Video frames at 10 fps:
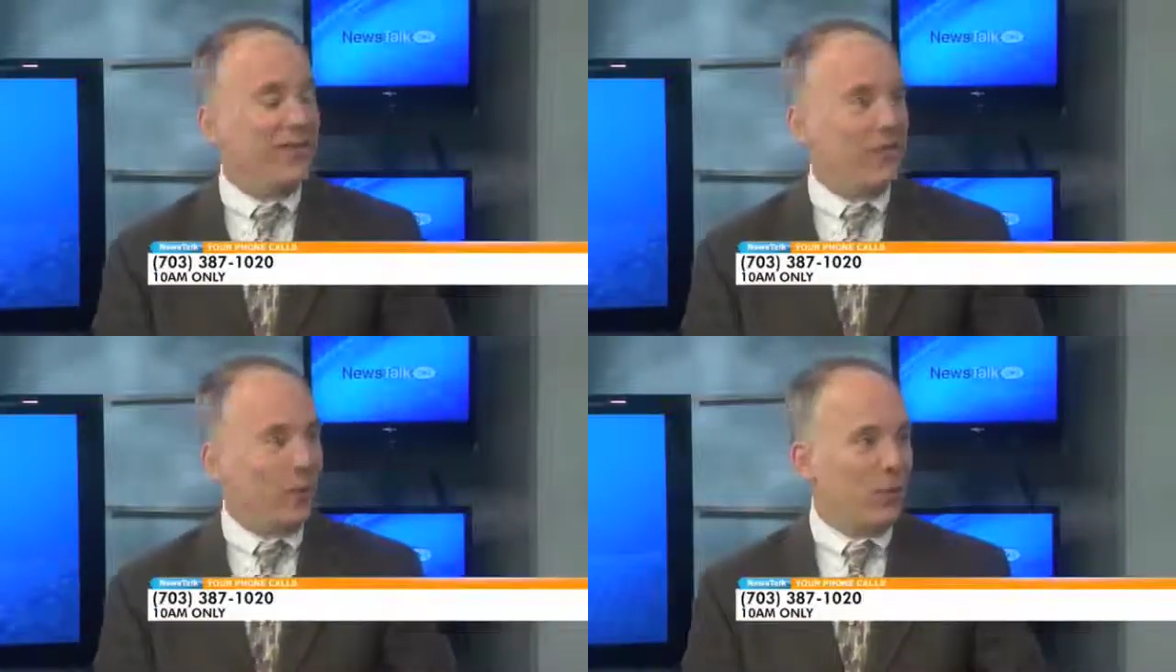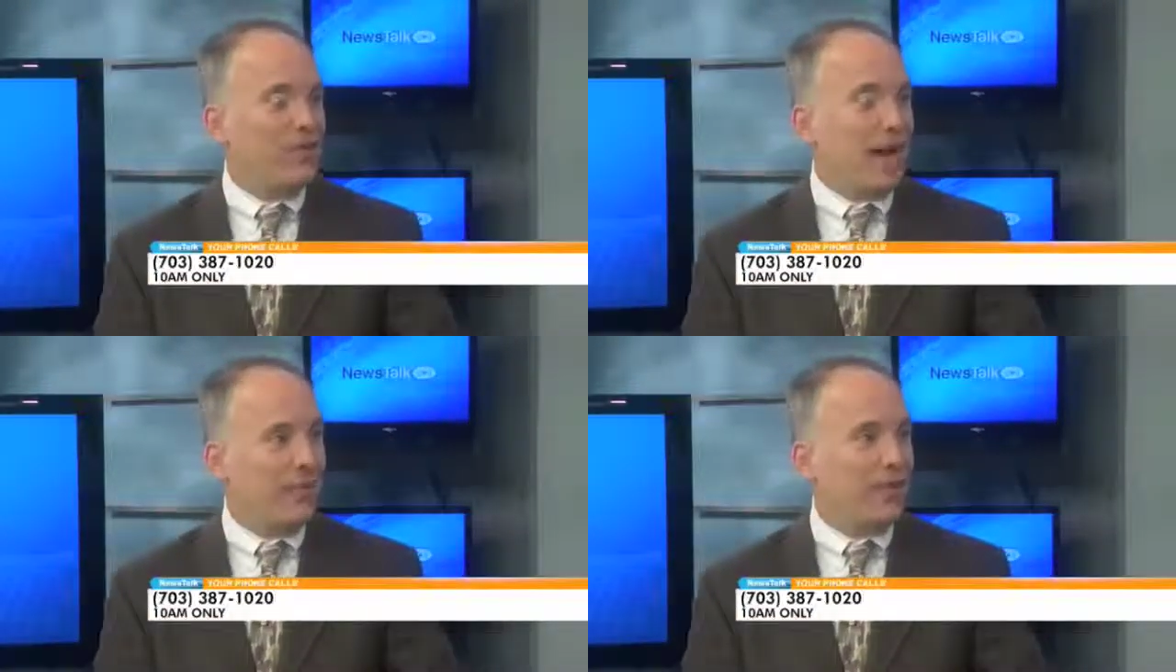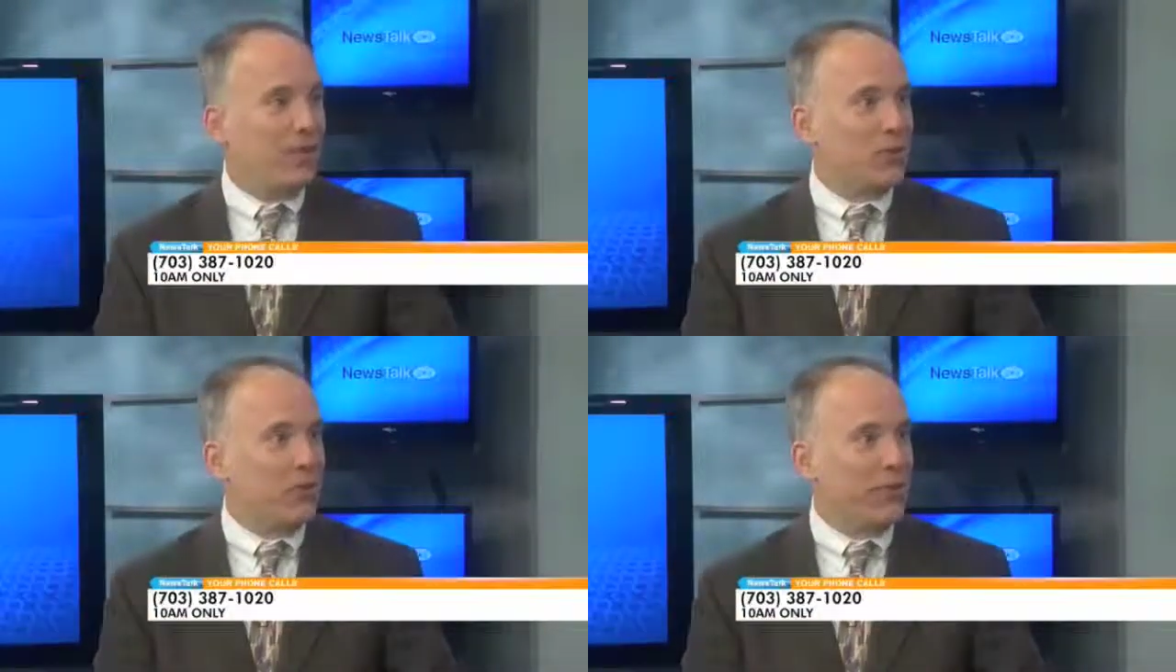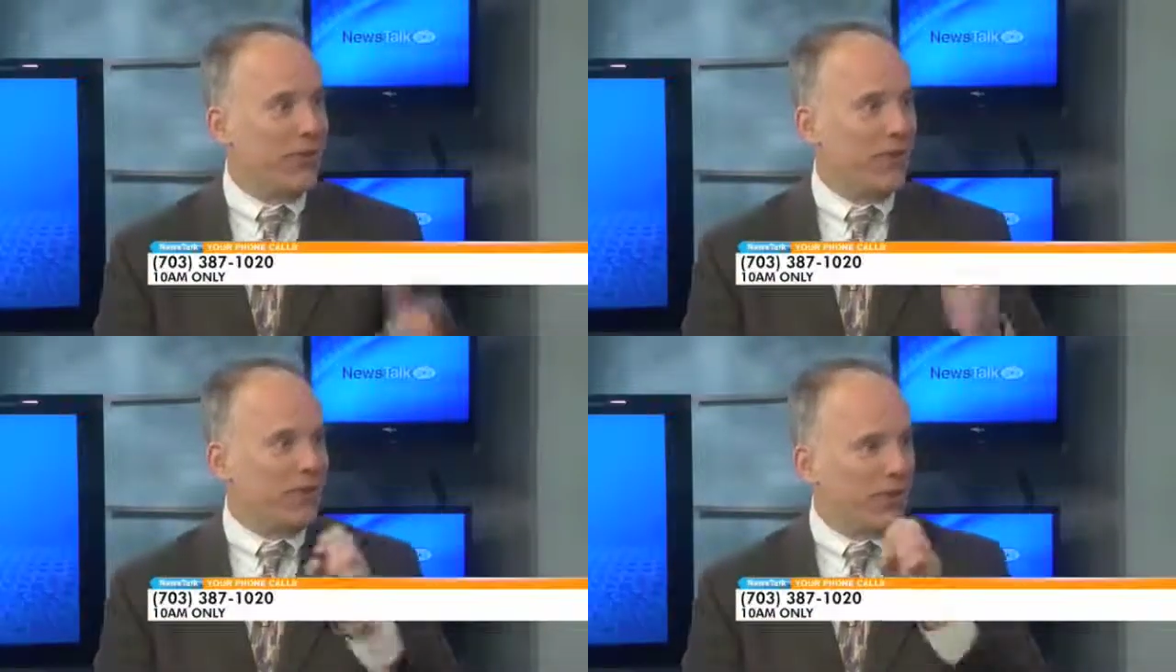the topic this week,
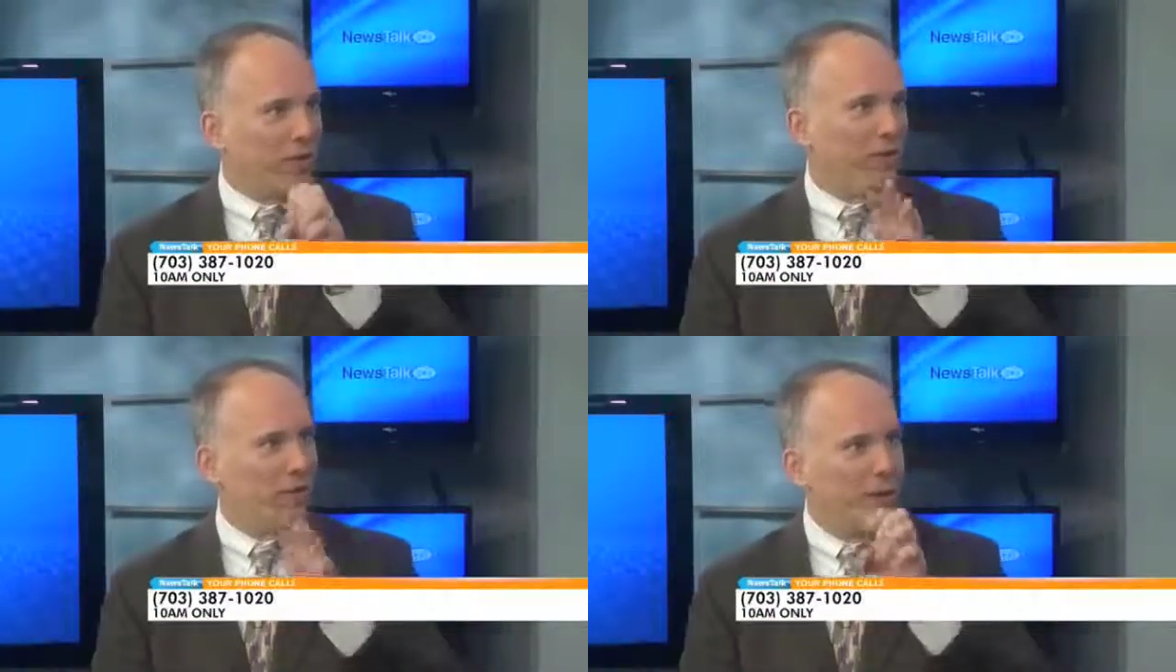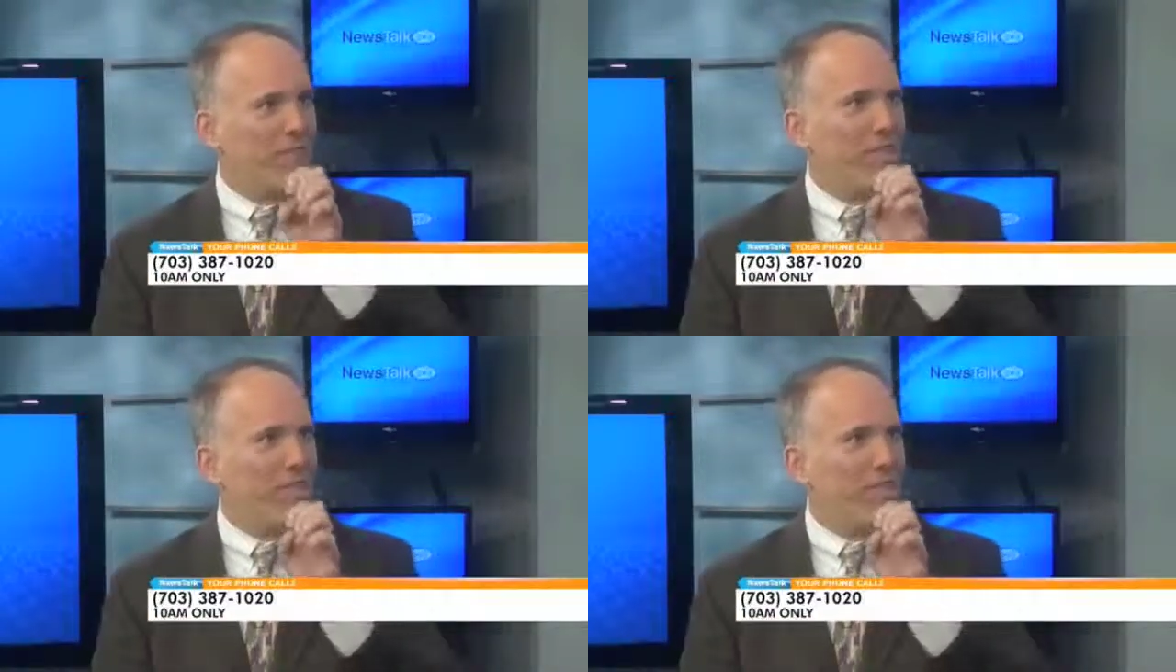you know, the little